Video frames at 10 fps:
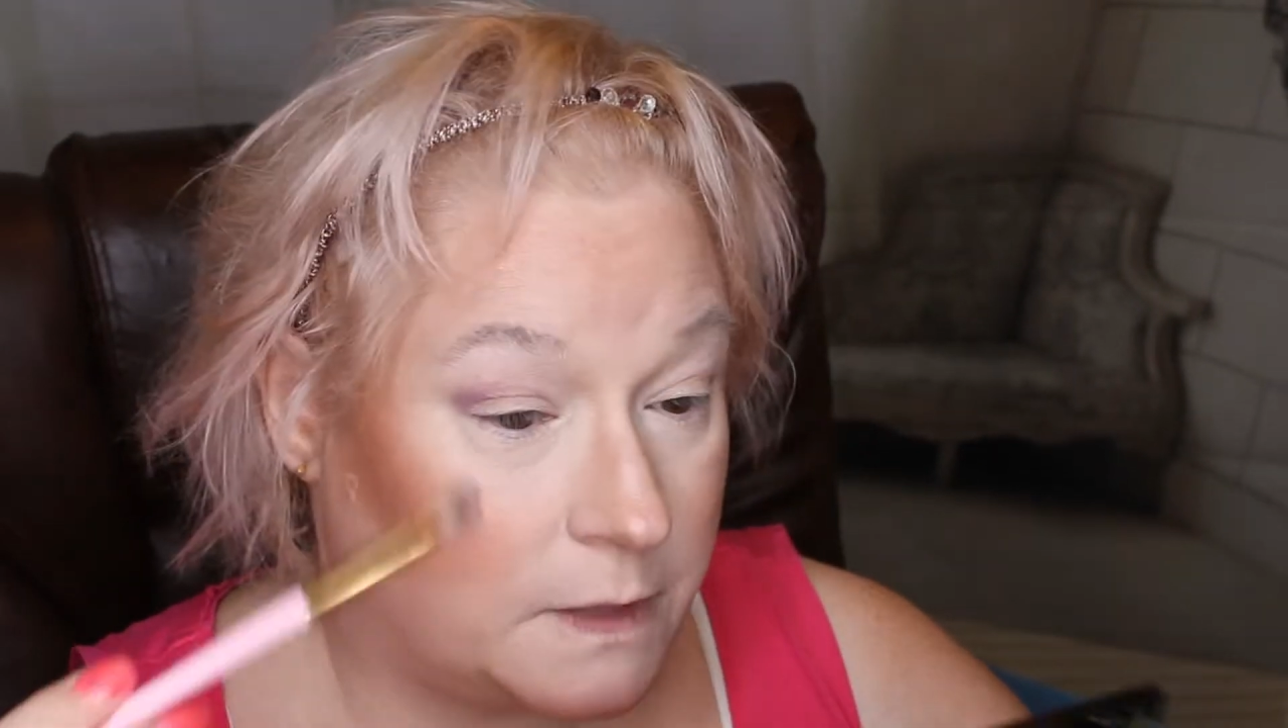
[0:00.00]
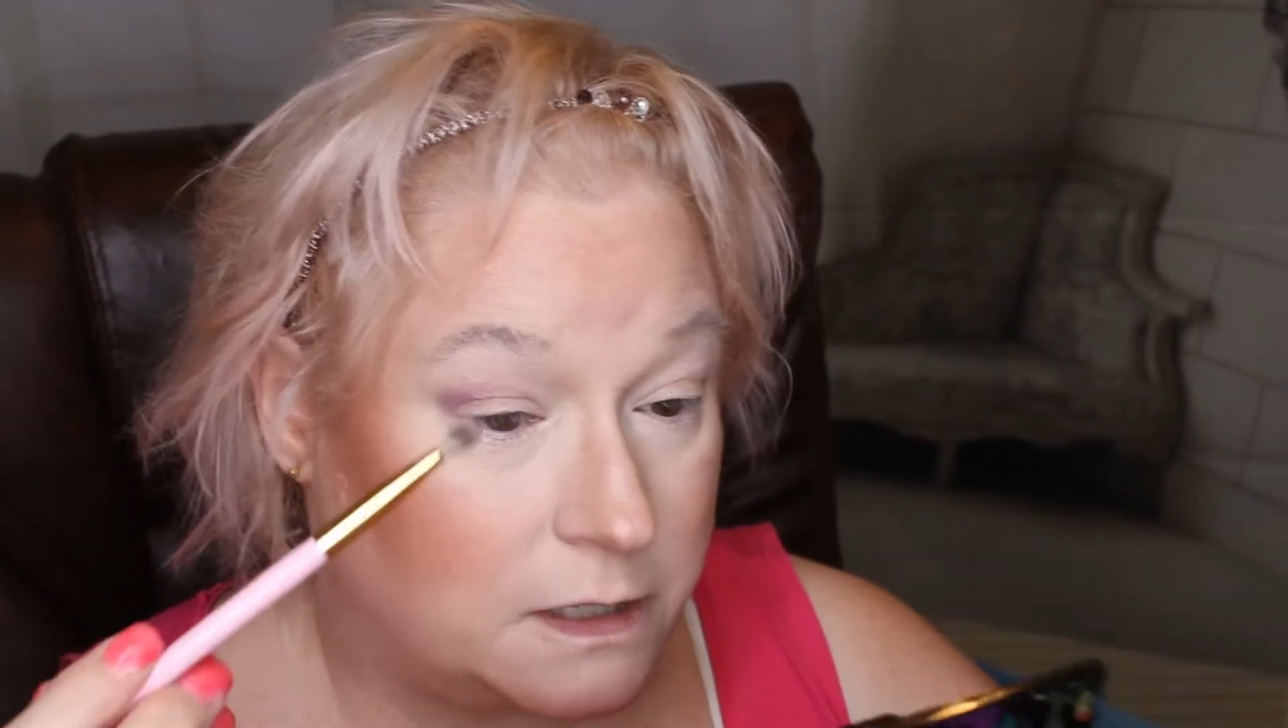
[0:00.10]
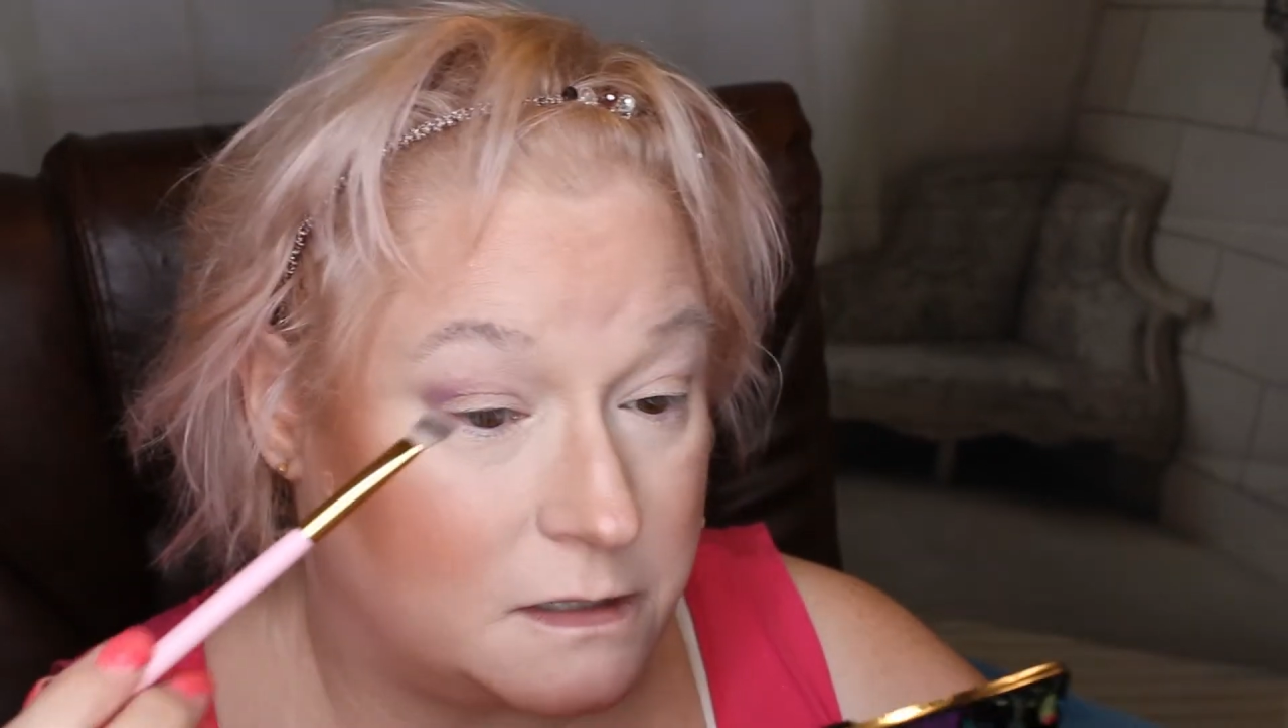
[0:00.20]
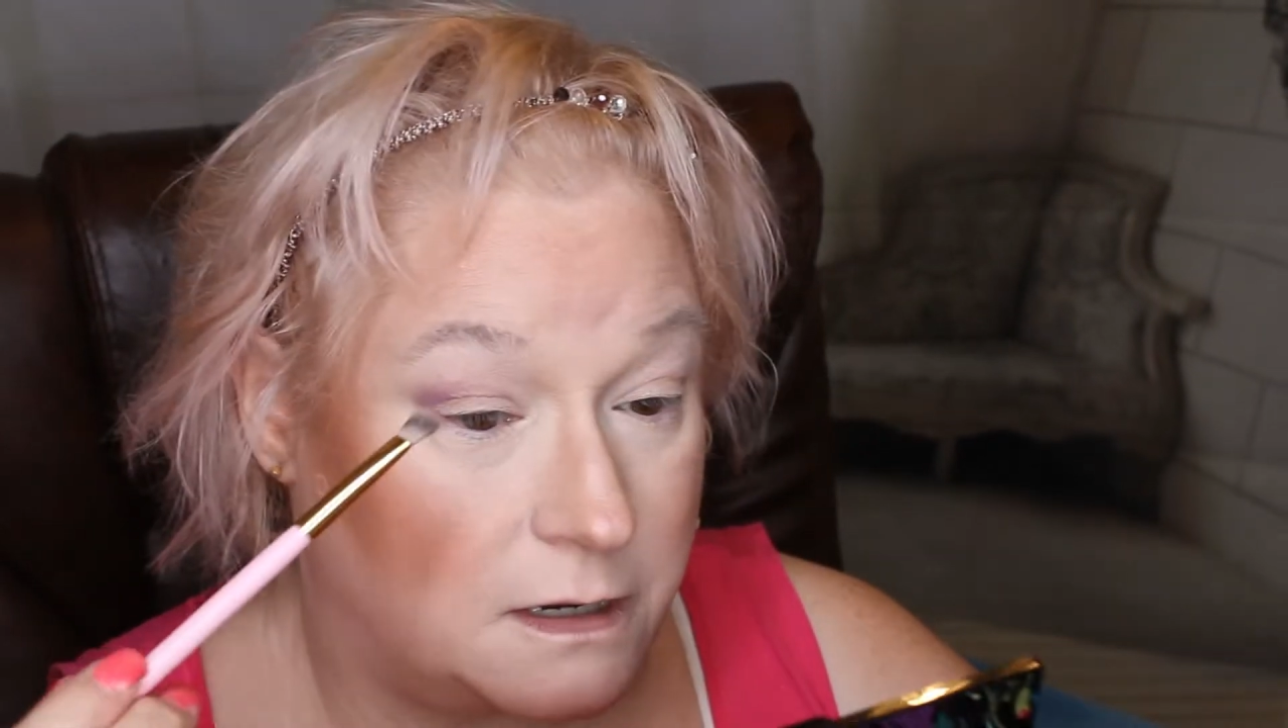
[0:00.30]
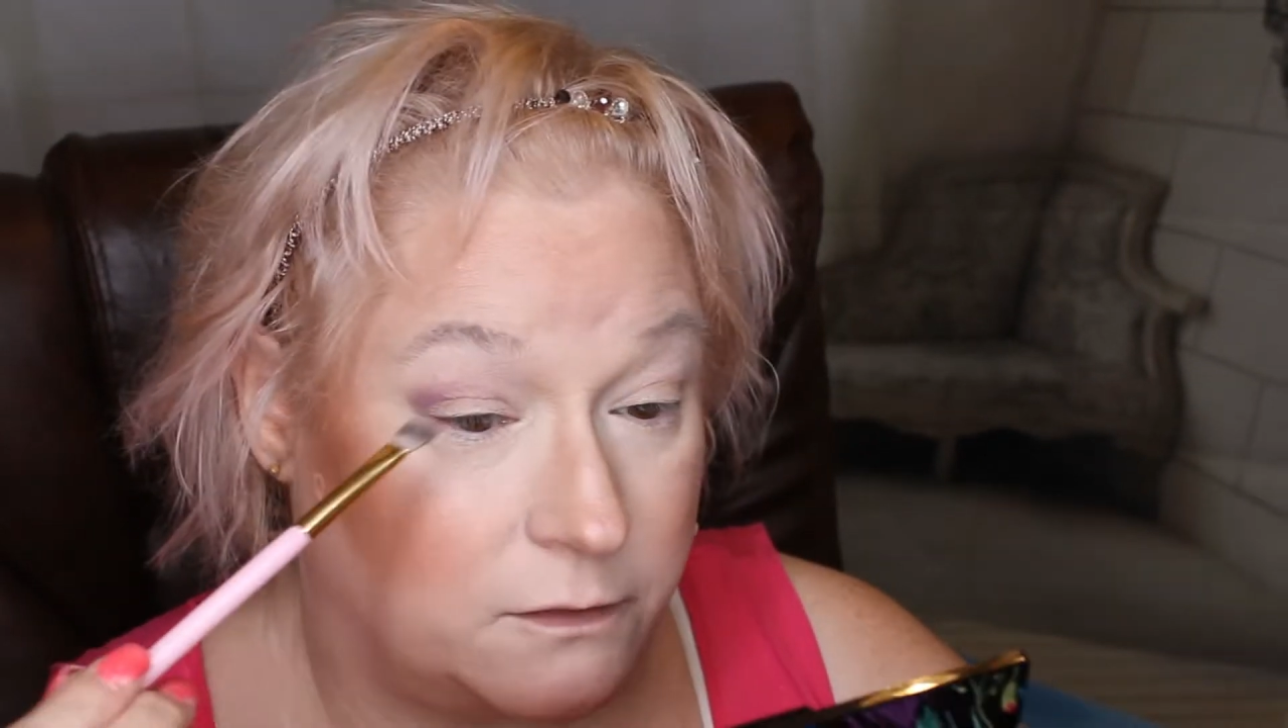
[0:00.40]

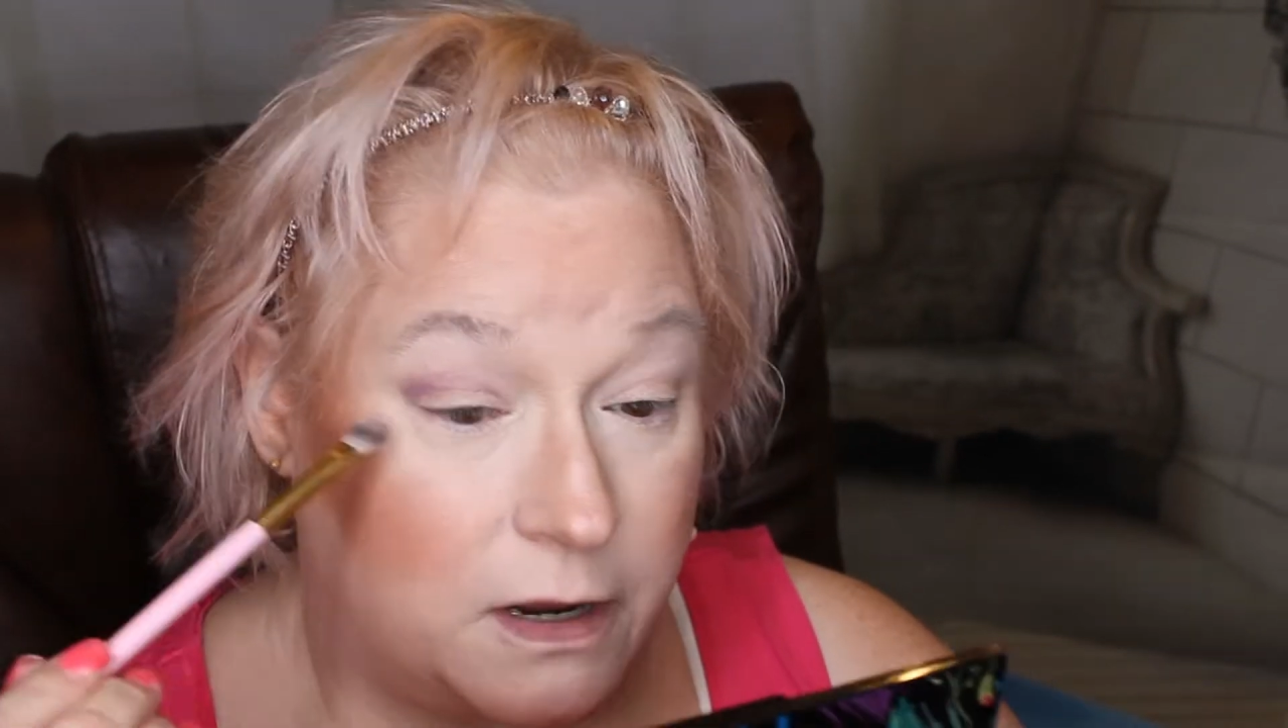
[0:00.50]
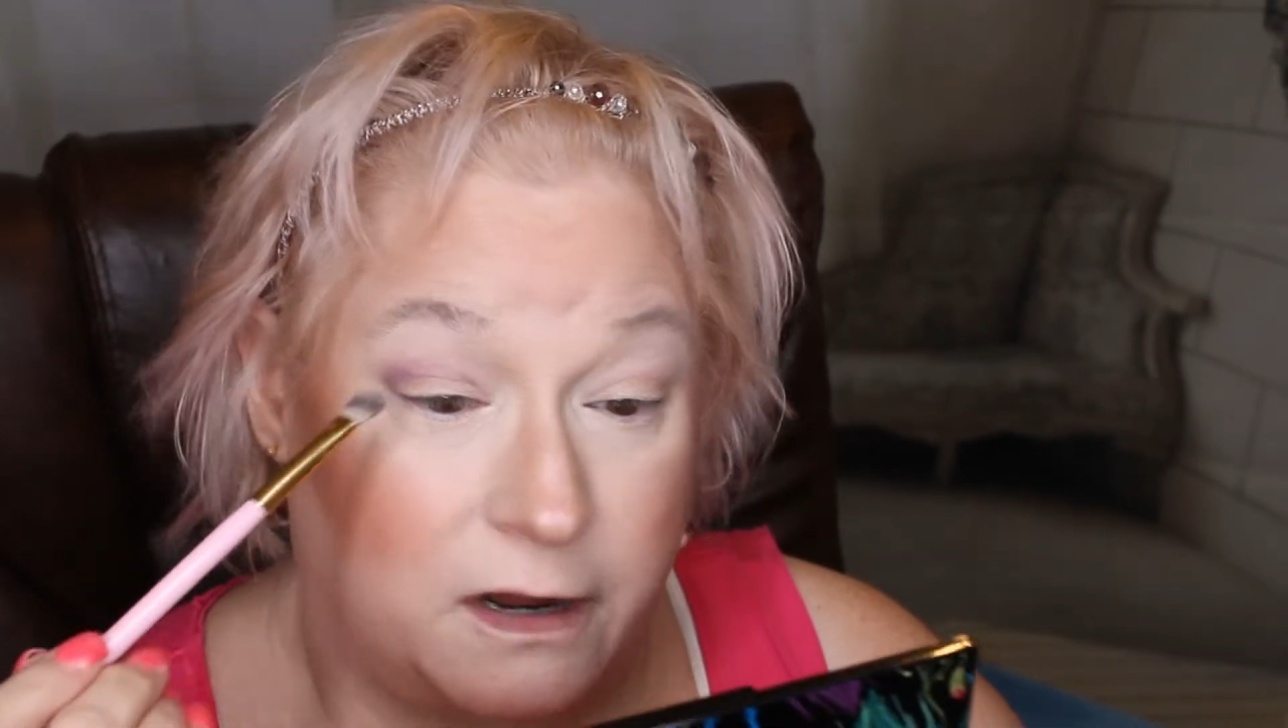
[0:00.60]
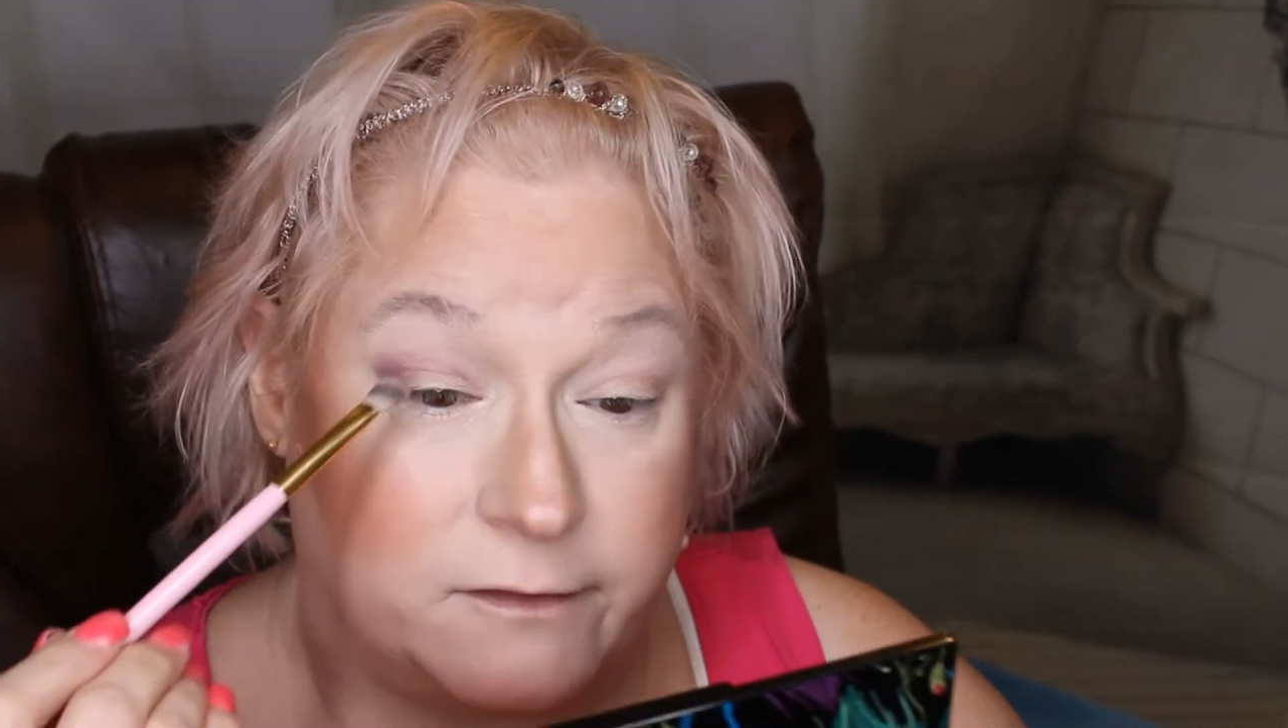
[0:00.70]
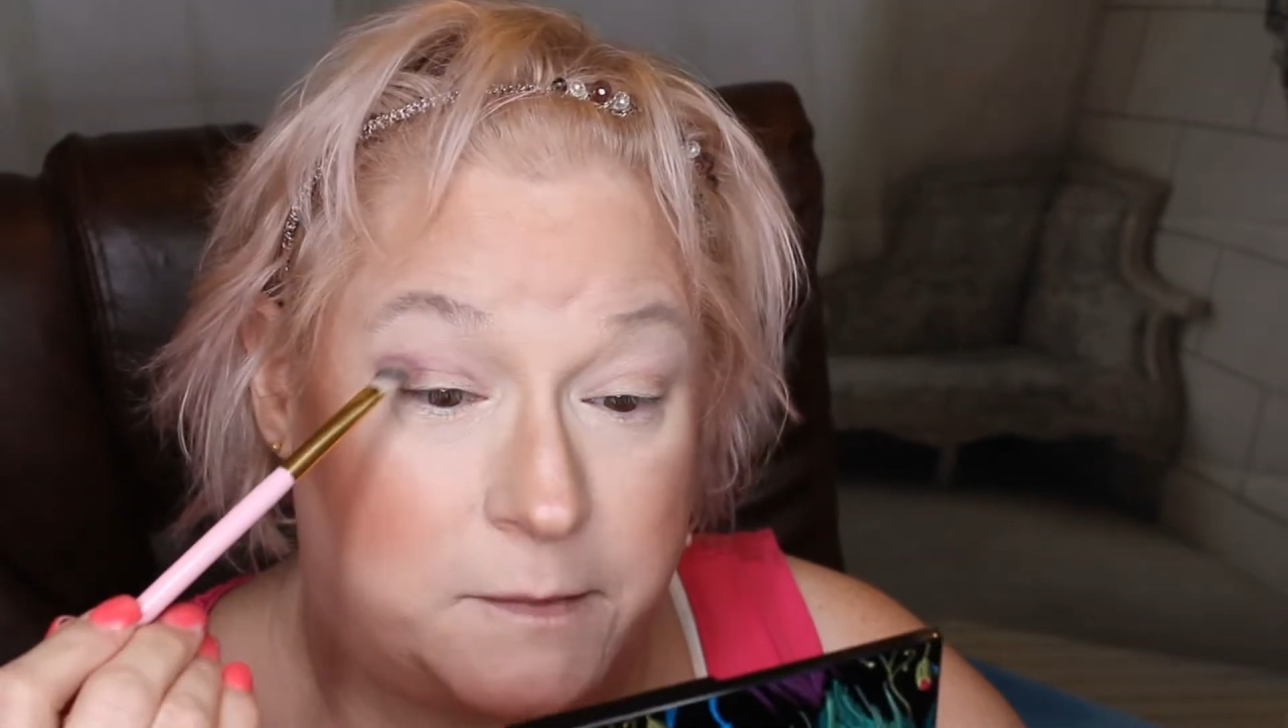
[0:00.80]
Because I know not